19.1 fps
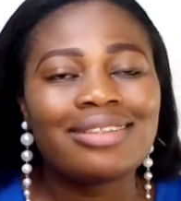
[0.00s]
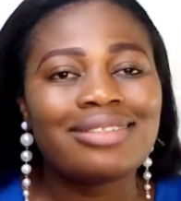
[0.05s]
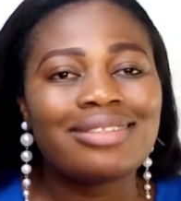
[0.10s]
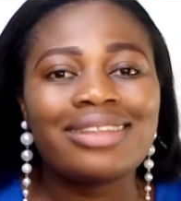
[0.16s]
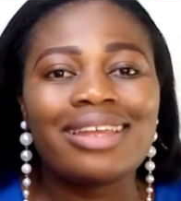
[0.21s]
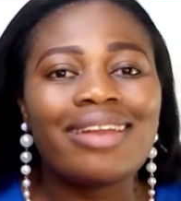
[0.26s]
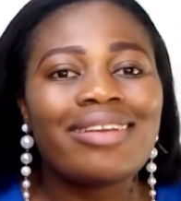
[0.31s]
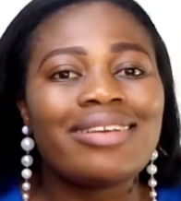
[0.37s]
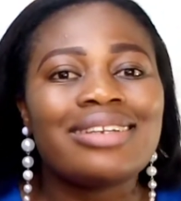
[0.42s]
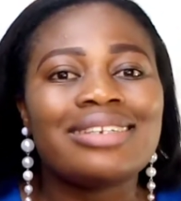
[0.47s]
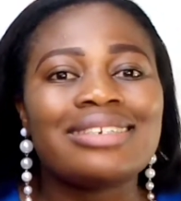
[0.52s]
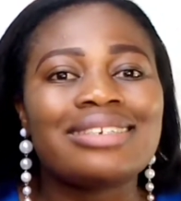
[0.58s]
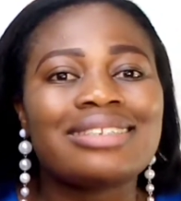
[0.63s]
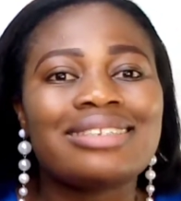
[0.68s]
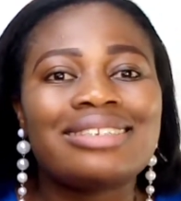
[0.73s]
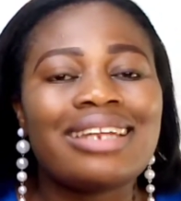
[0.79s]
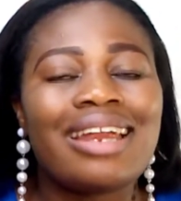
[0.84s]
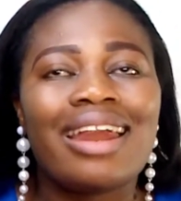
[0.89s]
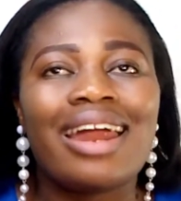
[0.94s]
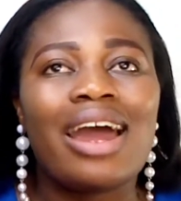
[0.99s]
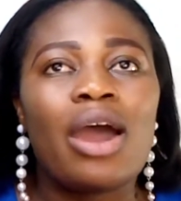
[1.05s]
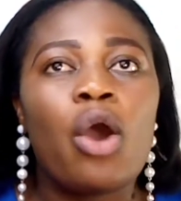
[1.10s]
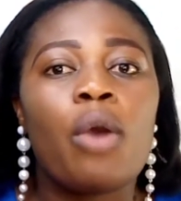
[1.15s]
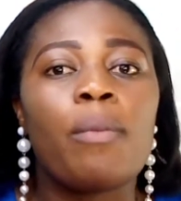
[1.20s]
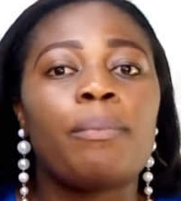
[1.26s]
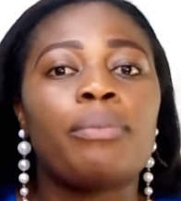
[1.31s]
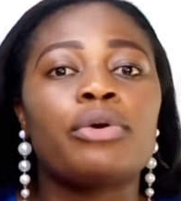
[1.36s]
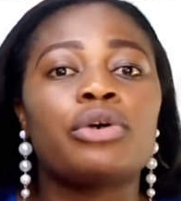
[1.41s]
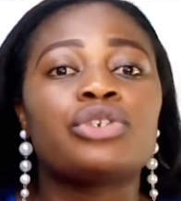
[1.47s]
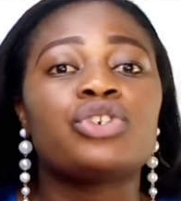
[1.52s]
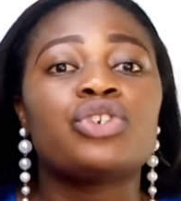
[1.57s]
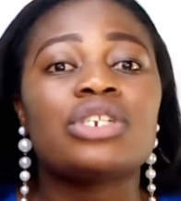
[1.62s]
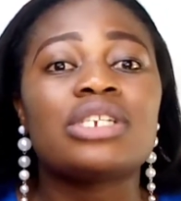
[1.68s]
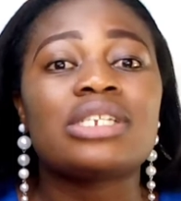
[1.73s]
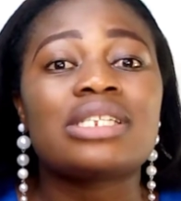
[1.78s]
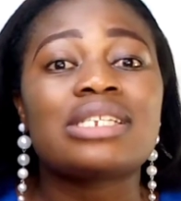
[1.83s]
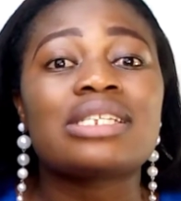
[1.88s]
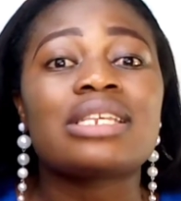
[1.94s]
There is there are
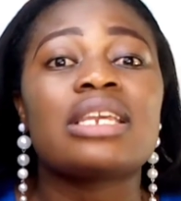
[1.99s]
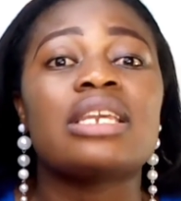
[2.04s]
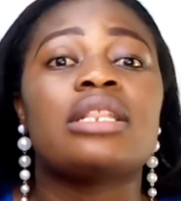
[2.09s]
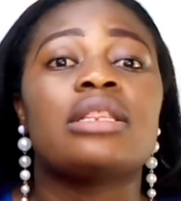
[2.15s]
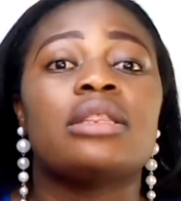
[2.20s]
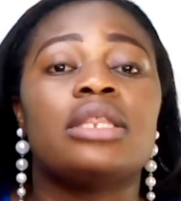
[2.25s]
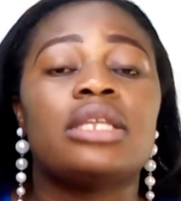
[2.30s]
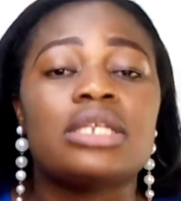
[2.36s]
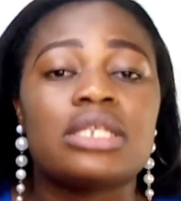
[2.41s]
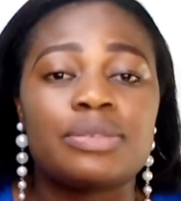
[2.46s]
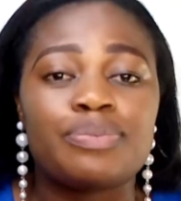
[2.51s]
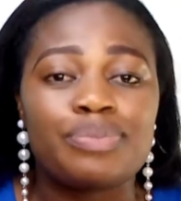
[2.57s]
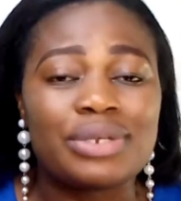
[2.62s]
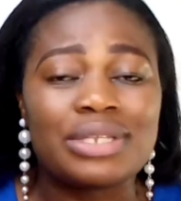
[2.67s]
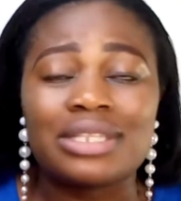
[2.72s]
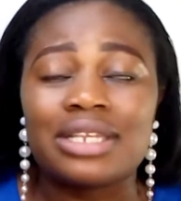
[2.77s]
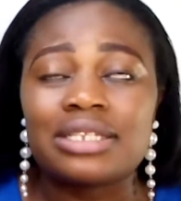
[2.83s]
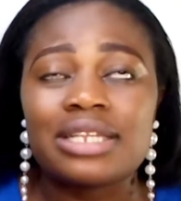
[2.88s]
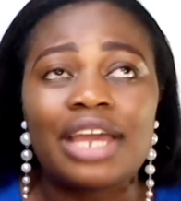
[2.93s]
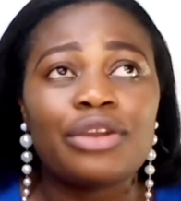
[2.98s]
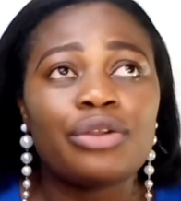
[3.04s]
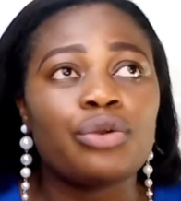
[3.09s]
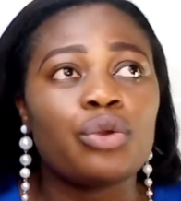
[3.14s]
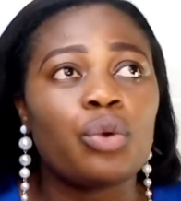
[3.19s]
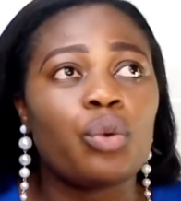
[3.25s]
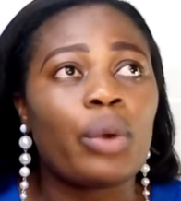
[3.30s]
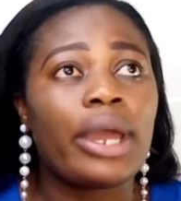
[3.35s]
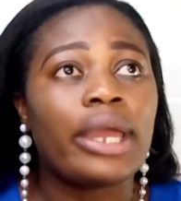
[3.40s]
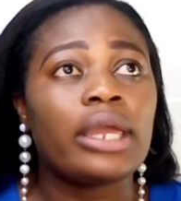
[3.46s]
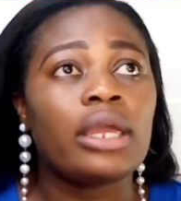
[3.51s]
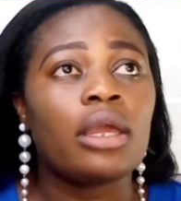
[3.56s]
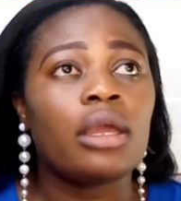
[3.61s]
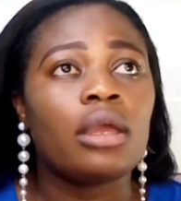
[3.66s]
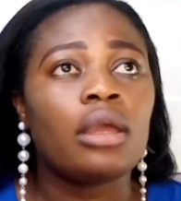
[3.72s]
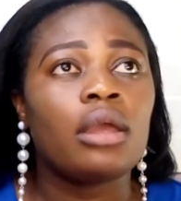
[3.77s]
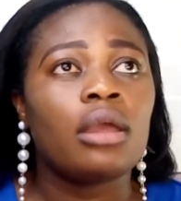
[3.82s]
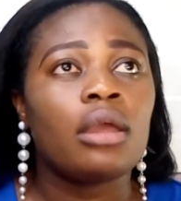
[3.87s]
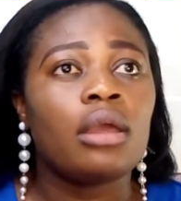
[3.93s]
opportunities in this business. I don't know why
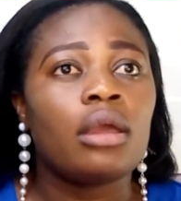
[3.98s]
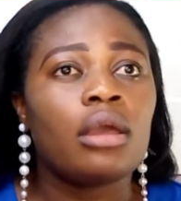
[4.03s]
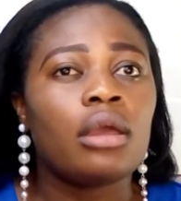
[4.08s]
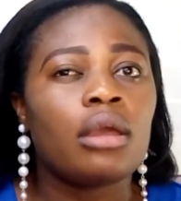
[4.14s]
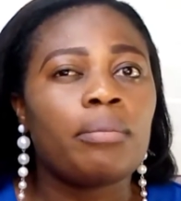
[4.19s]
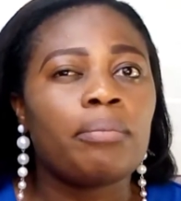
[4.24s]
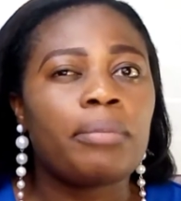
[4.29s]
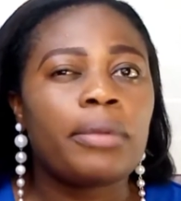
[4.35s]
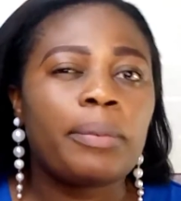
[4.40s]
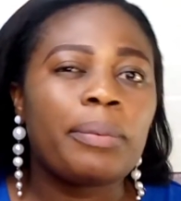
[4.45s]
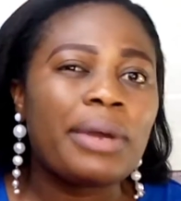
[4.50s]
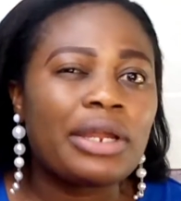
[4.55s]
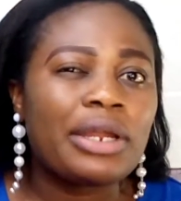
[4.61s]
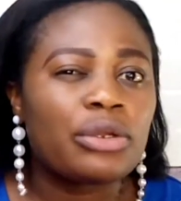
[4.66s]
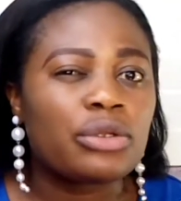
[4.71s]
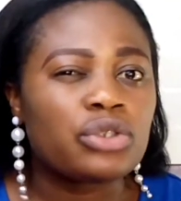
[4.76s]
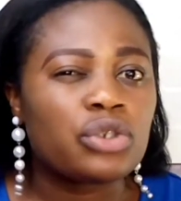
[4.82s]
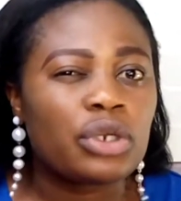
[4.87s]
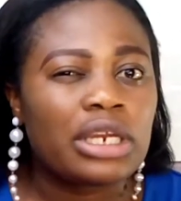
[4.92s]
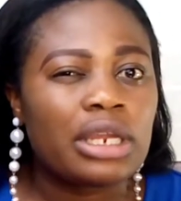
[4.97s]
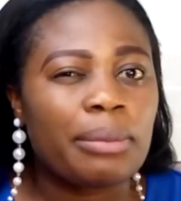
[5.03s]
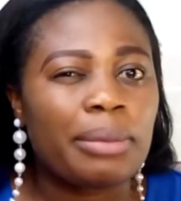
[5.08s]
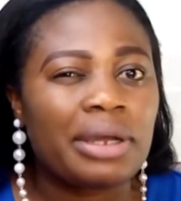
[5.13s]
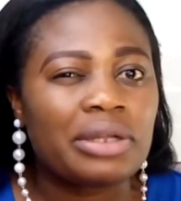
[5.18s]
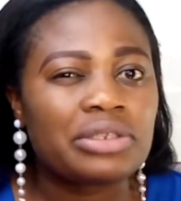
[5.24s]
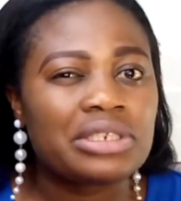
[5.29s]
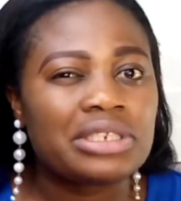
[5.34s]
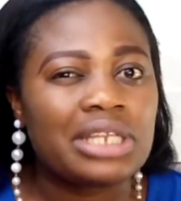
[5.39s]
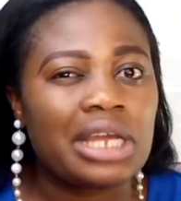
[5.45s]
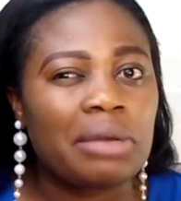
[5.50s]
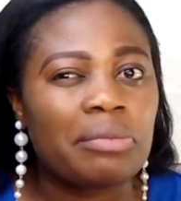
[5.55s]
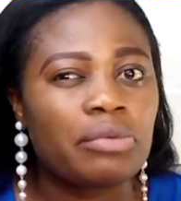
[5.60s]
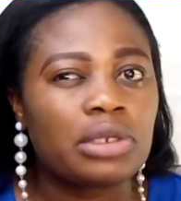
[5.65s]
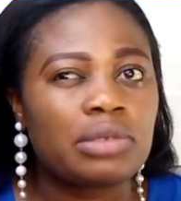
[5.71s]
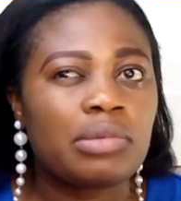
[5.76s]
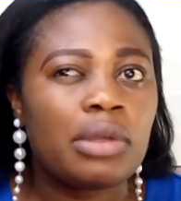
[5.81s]
people are not talking about it that much.